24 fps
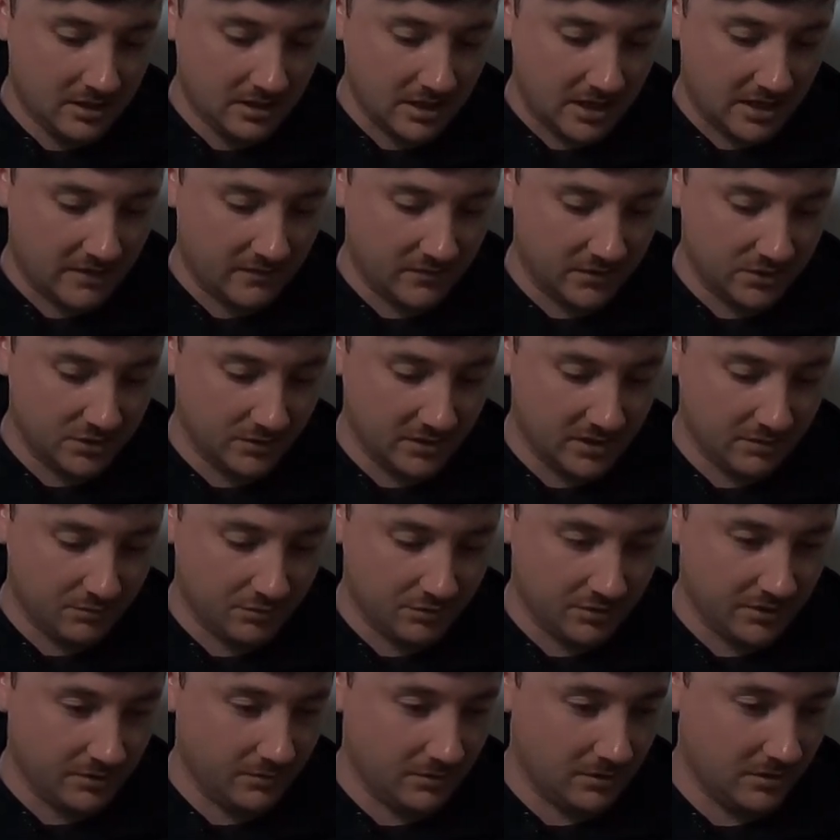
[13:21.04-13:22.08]
I've enjoyed it
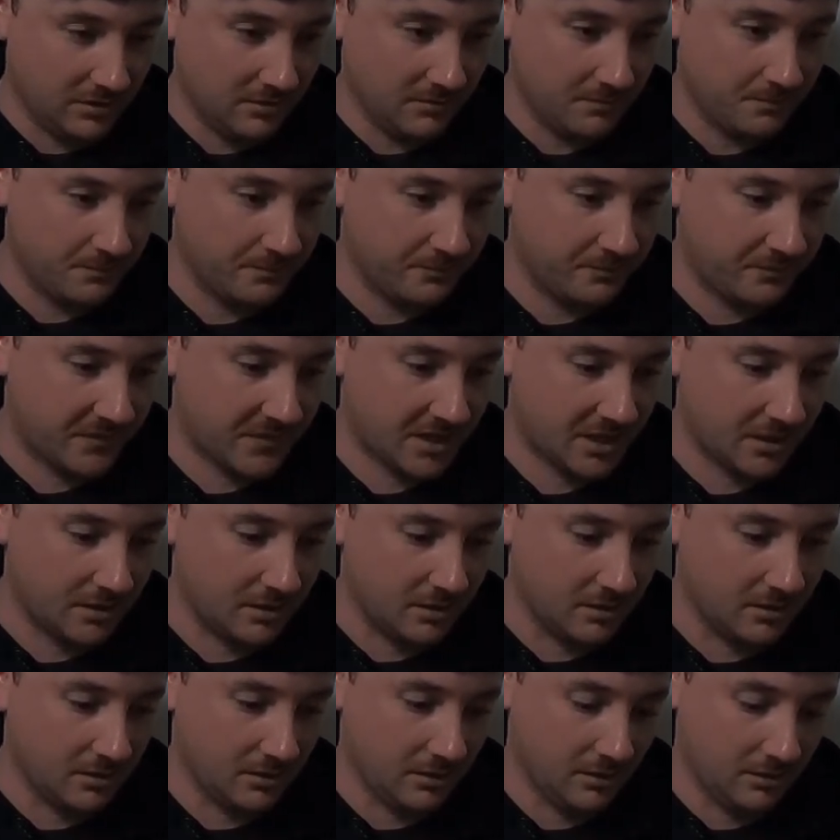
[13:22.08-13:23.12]
pretty well.
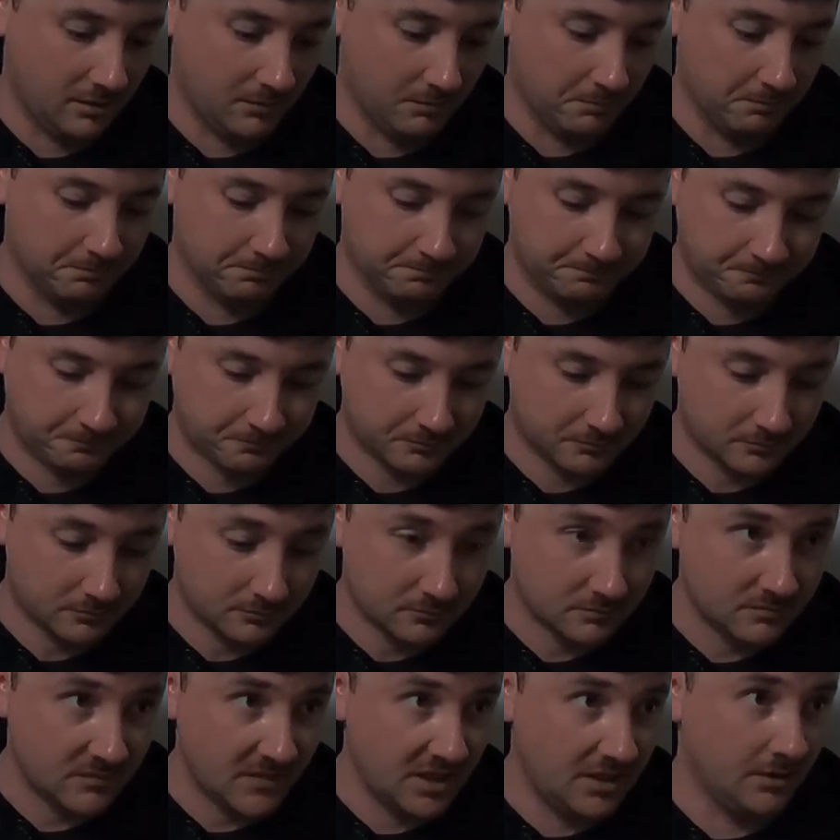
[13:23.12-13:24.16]

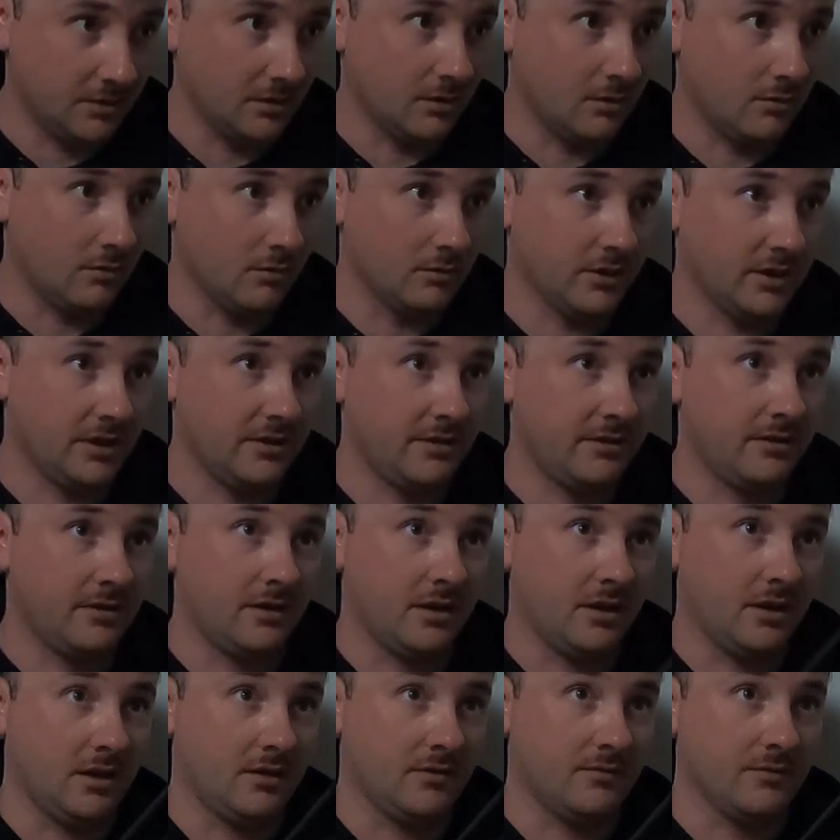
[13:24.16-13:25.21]
The only
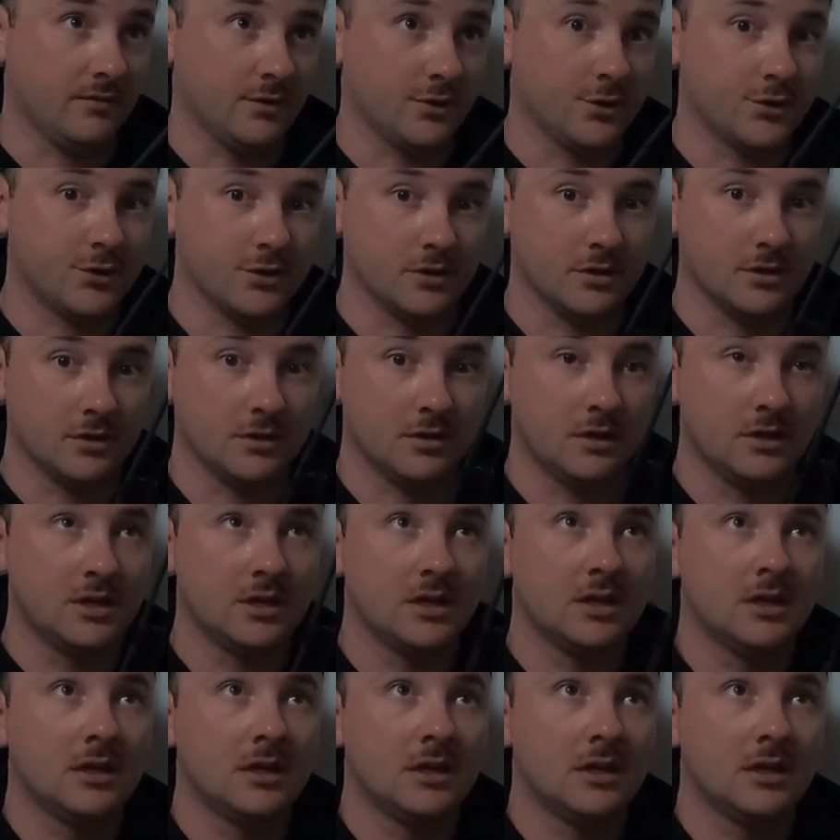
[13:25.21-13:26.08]
thing for sure